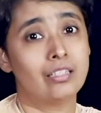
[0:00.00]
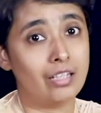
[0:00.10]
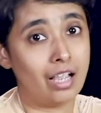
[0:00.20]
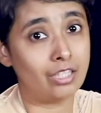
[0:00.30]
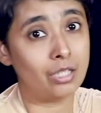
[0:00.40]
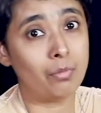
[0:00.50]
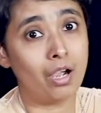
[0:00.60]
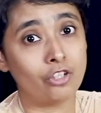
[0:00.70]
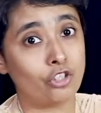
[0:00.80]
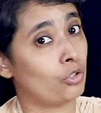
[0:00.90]
Dandi
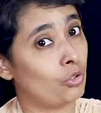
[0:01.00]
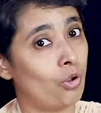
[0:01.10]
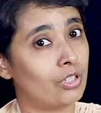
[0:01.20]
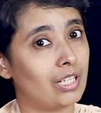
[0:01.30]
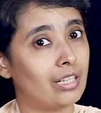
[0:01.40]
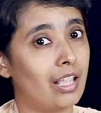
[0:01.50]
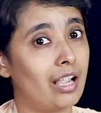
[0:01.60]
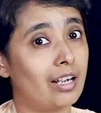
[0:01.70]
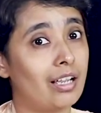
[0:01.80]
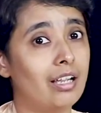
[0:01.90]
March, Salt
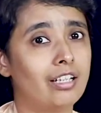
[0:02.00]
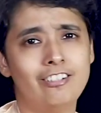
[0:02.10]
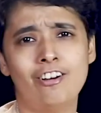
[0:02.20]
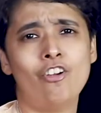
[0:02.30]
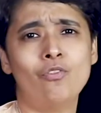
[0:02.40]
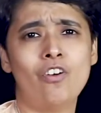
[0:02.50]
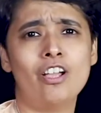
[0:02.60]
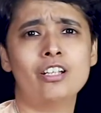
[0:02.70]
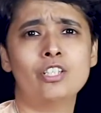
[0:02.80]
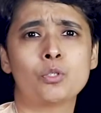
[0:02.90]
Satyagraha,
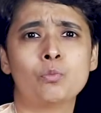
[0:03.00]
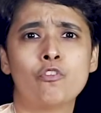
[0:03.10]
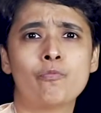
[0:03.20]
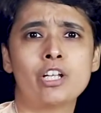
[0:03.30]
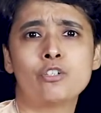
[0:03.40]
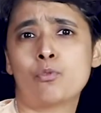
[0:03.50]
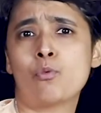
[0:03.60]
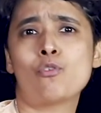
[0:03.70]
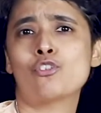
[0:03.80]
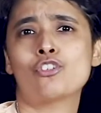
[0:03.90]
non-violence movement,
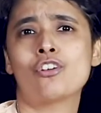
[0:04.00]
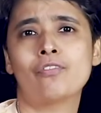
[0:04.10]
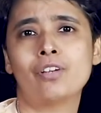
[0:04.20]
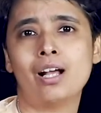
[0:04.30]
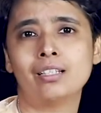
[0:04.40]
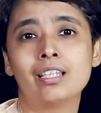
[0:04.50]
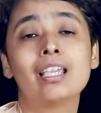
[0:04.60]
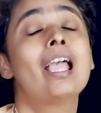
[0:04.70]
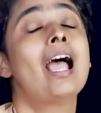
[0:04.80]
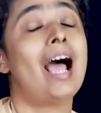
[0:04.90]
promotion of Khadi
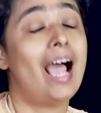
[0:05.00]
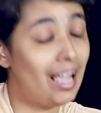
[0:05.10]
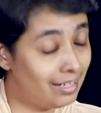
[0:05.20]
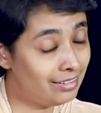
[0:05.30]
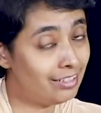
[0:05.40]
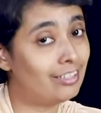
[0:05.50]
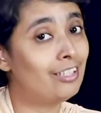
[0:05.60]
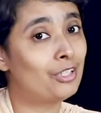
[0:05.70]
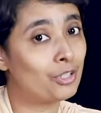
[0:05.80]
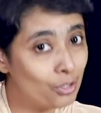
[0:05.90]
and
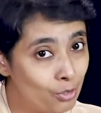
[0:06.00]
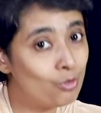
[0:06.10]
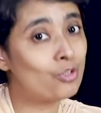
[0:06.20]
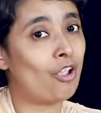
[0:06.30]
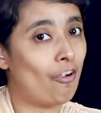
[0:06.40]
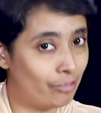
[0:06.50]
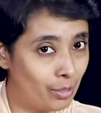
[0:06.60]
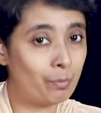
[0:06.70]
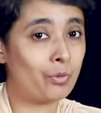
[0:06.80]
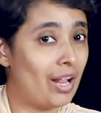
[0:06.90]
the use of
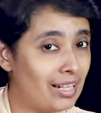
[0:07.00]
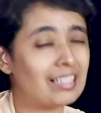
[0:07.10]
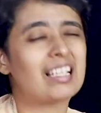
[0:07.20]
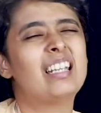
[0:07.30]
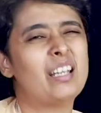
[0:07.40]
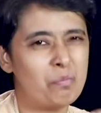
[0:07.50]
the press in a